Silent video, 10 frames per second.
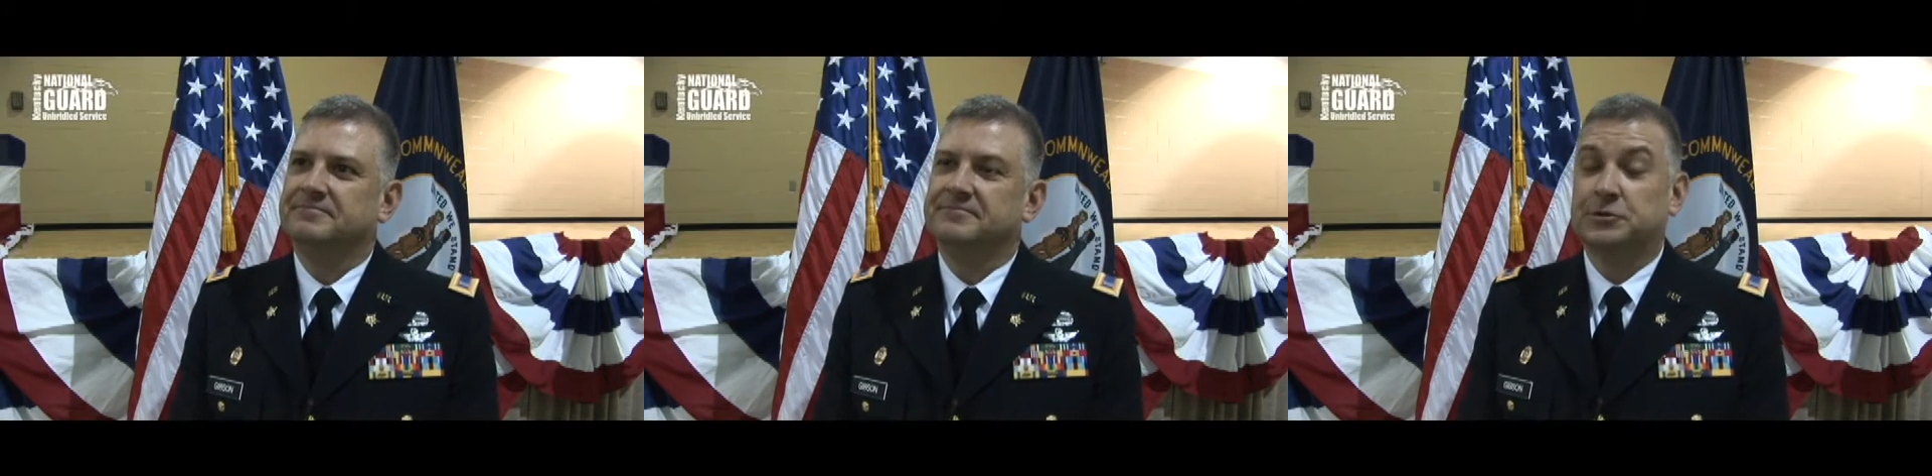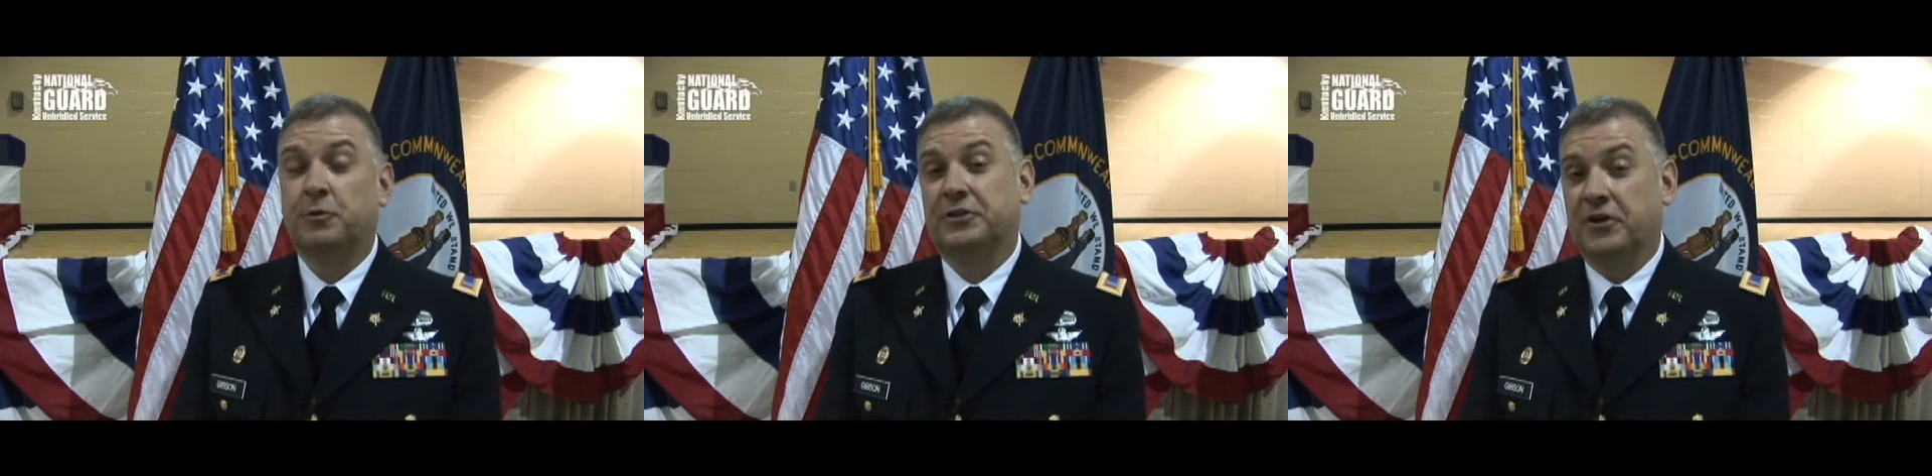
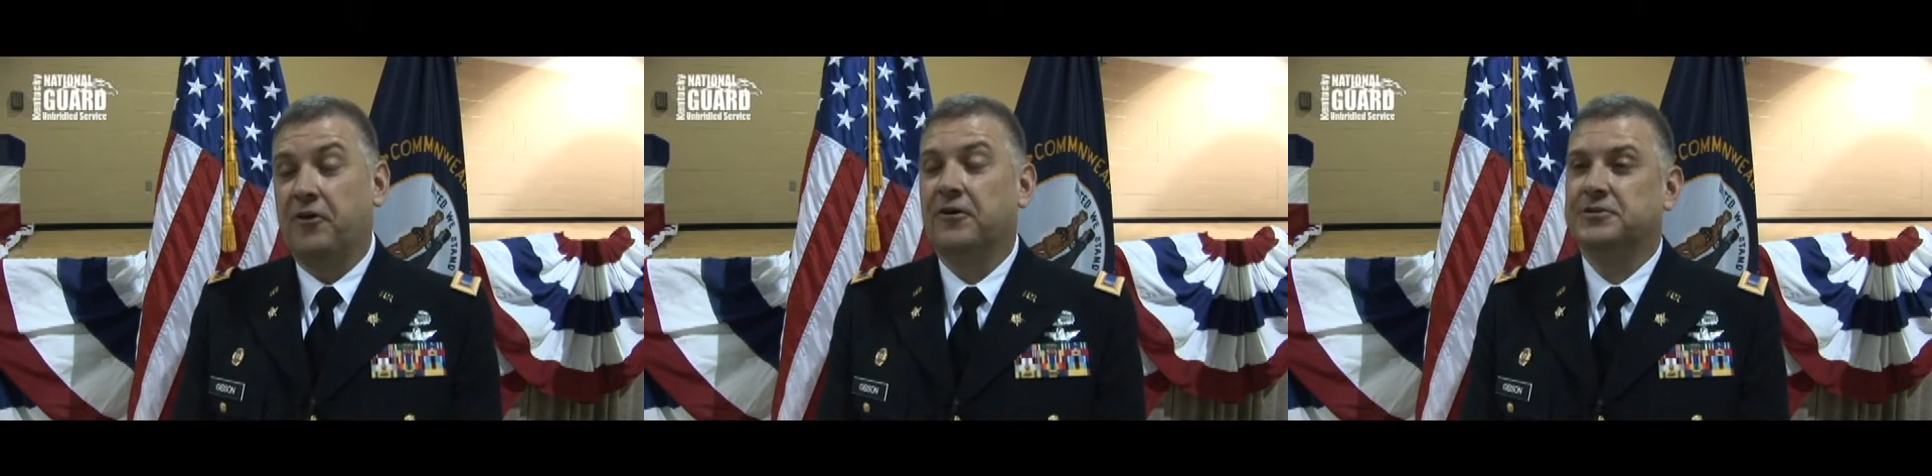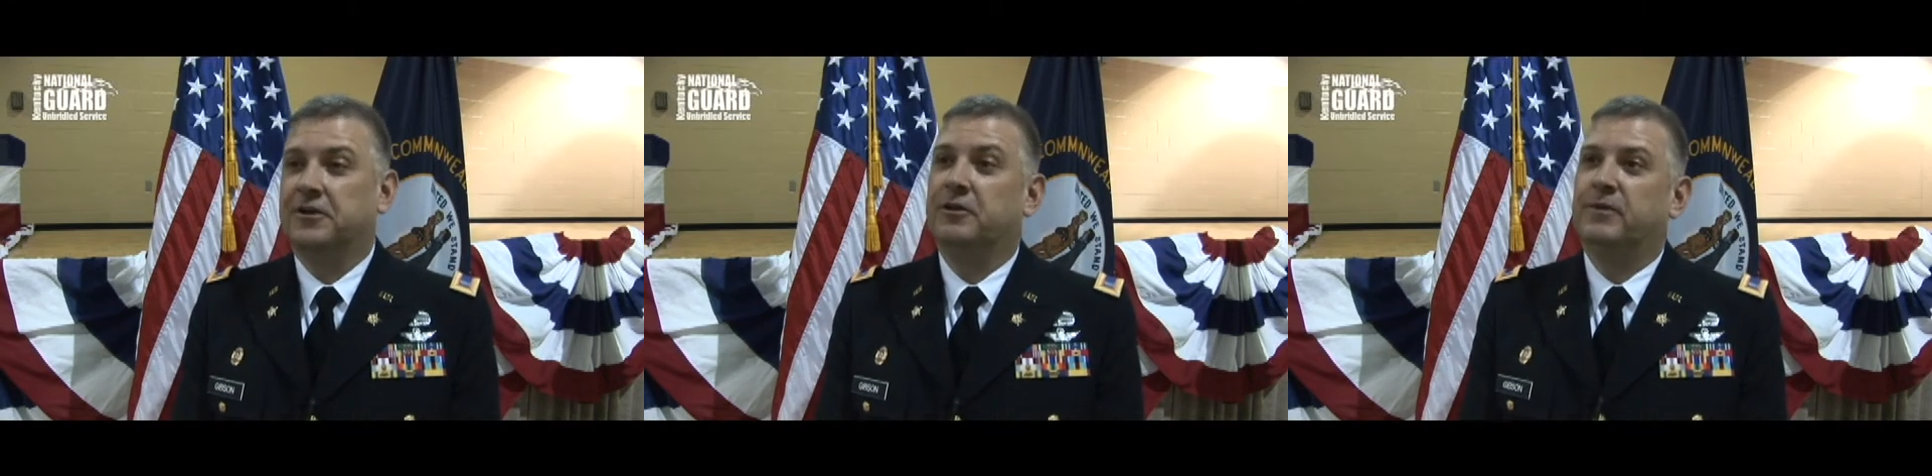It's what the
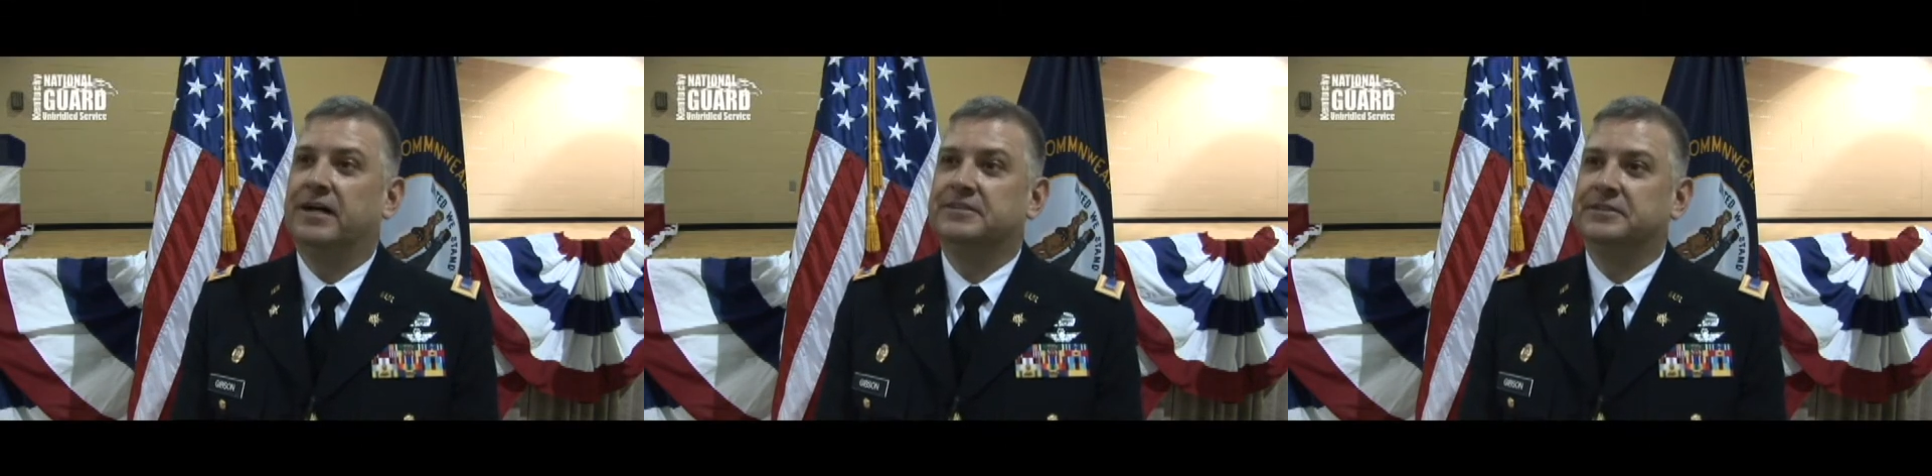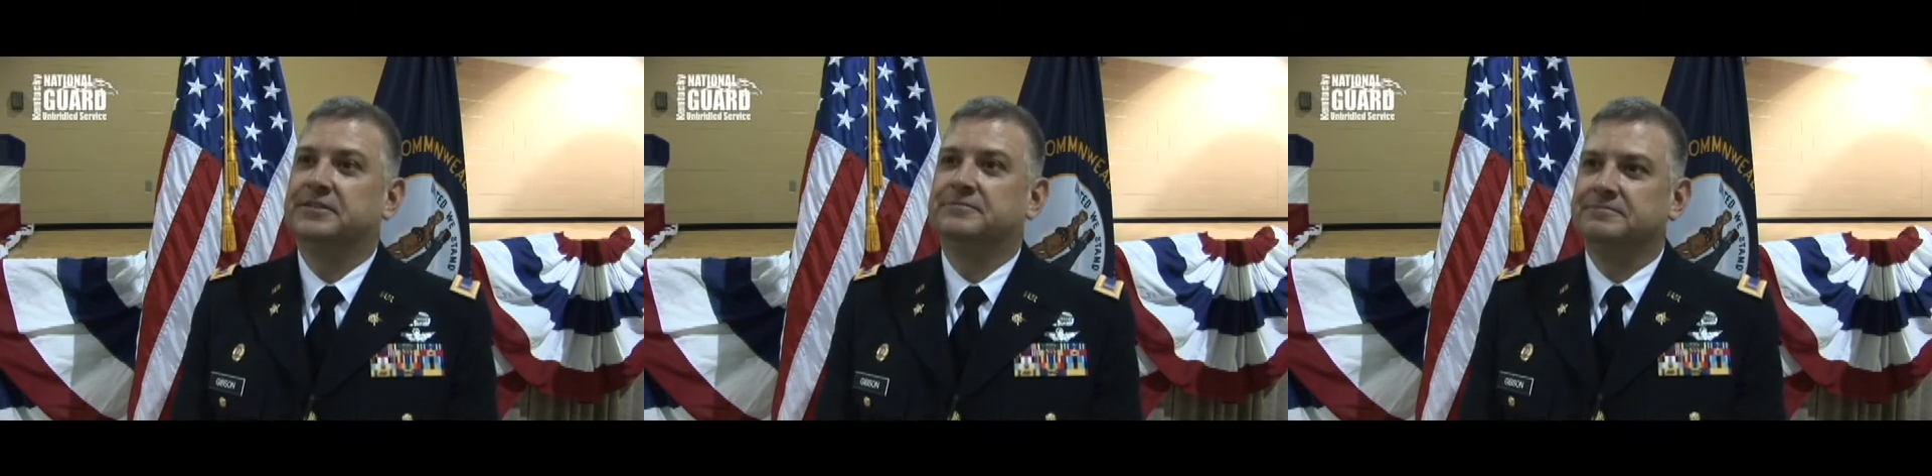Guard's all about, too.